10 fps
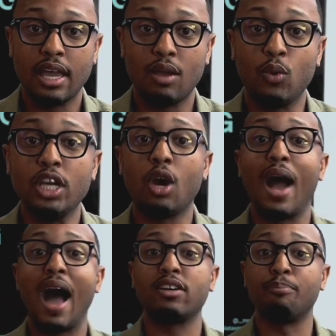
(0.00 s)
and we
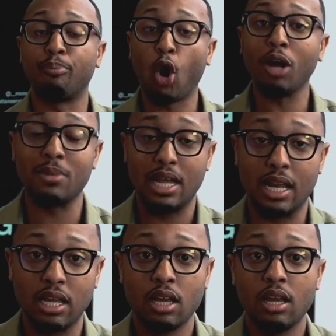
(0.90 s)
go have a board
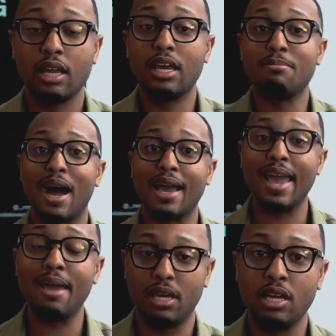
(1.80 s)
meeting in
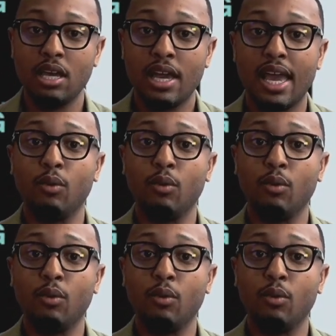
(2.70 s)
Miami,